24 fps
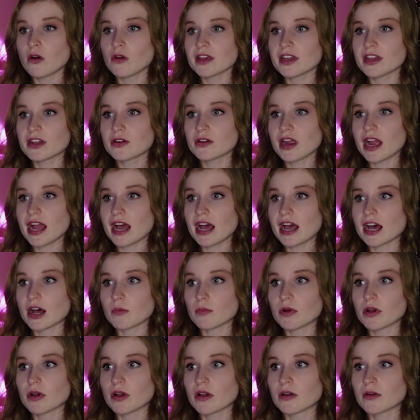Holy
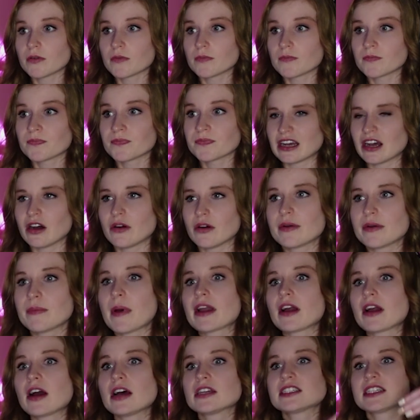crap. Oh
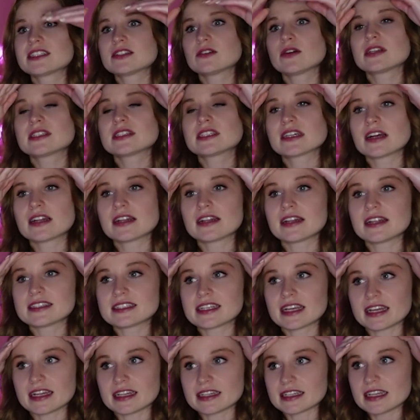my gosh, he still has the gun in
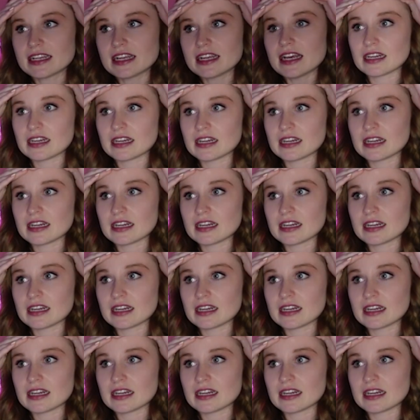his hand.